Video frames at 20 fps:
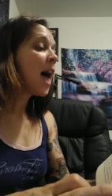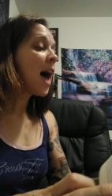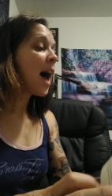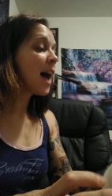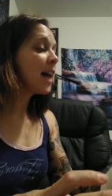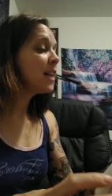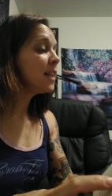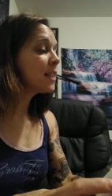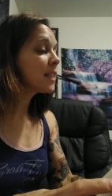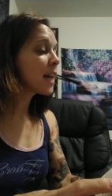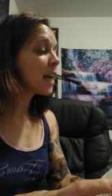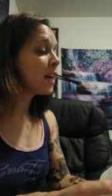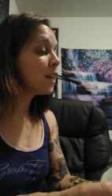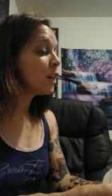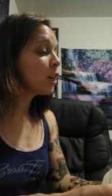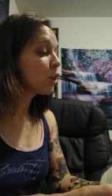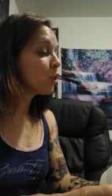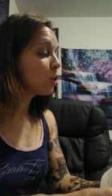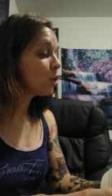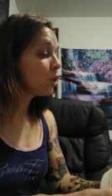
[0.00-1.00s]
had
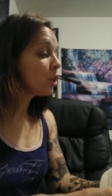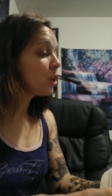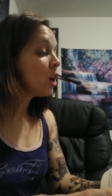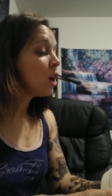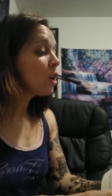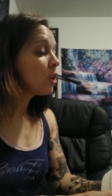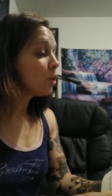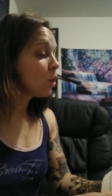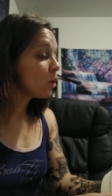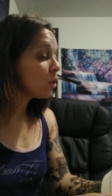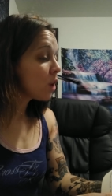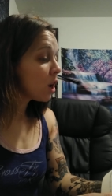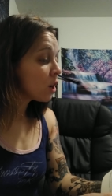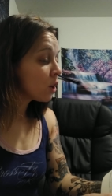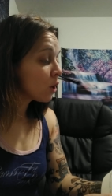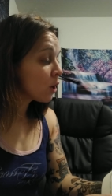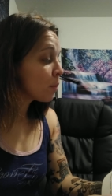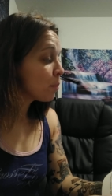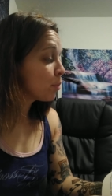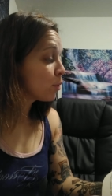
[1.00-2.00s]
decided it could no
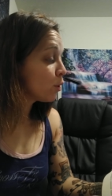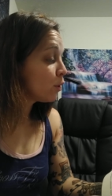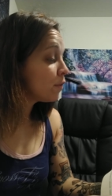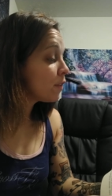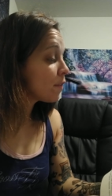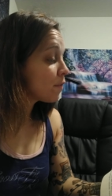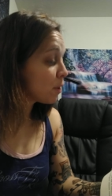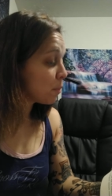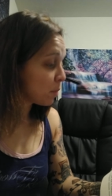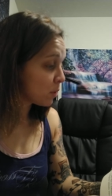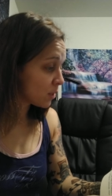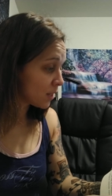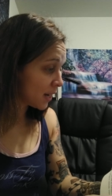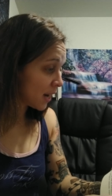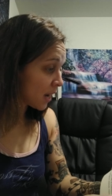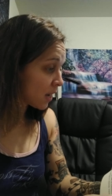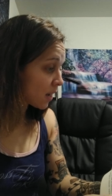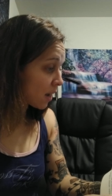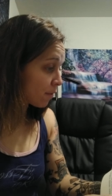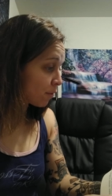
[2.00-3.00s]
longer approve of the
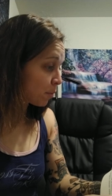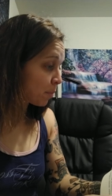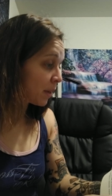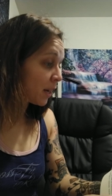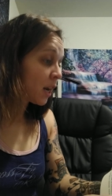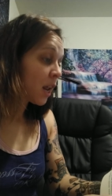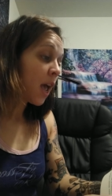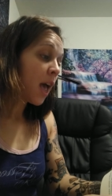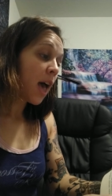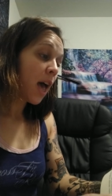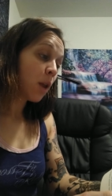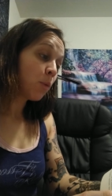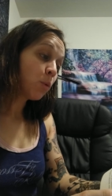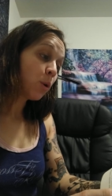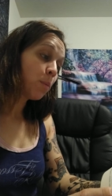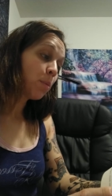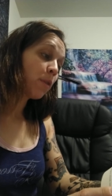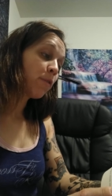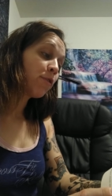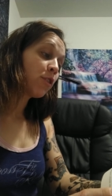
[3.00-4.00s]
Mossadegh government and
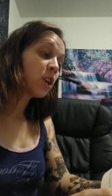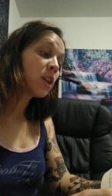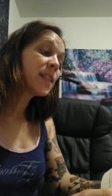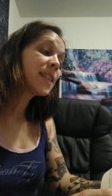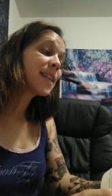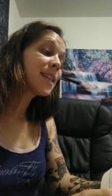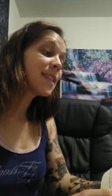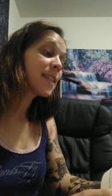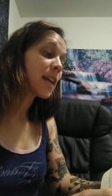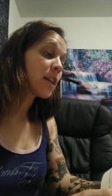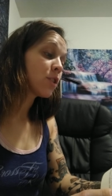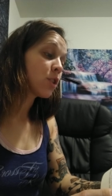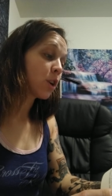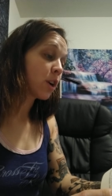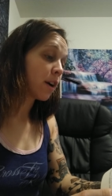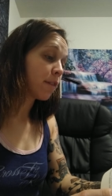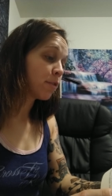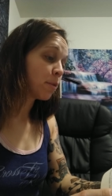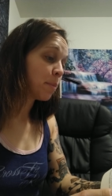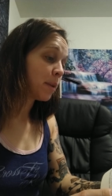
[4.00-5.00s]
would prefer a successor
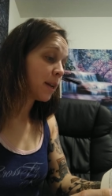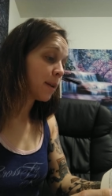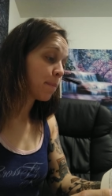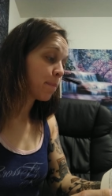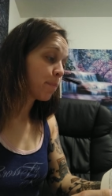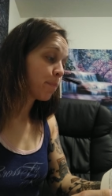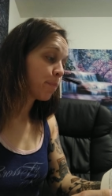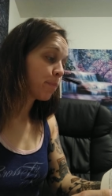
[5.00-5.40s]
government.